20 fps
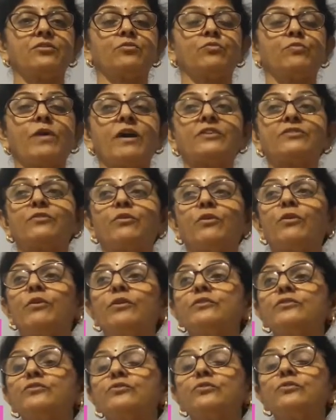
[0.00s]
was
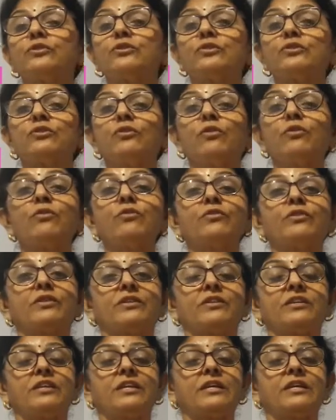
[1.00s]
also drawn
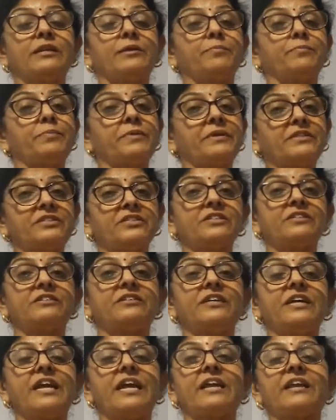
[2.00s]
in a picture
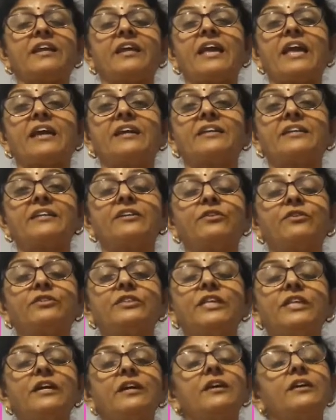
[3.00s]
and hanging on
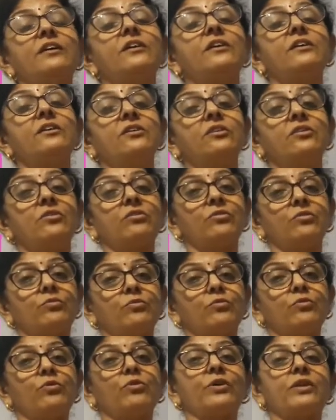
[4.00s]
the
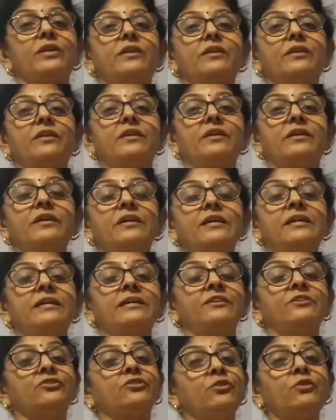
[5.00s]
wall.
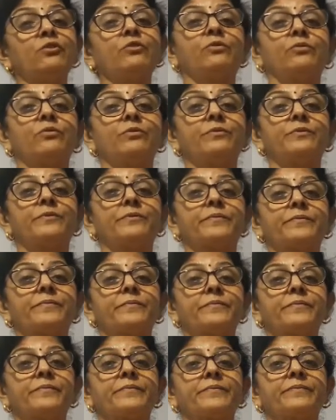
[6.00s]
So,
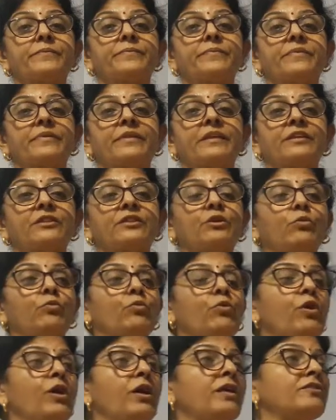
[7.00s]
the
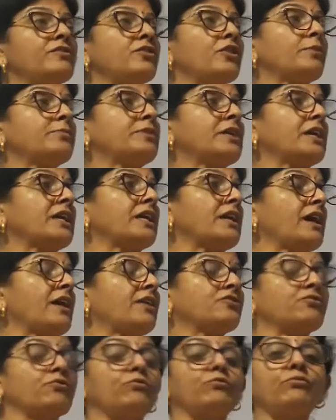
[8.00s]
walls of the
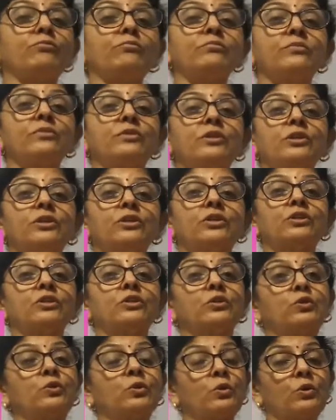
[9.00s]
classroom,
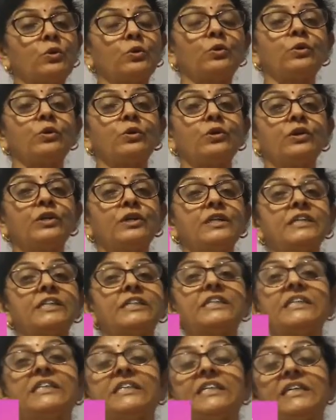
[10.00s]
though
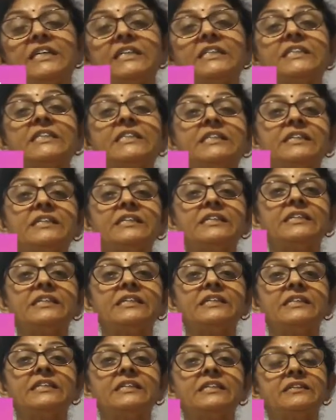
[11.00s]
dirty,
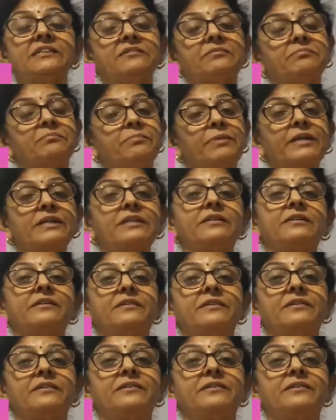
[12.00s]
but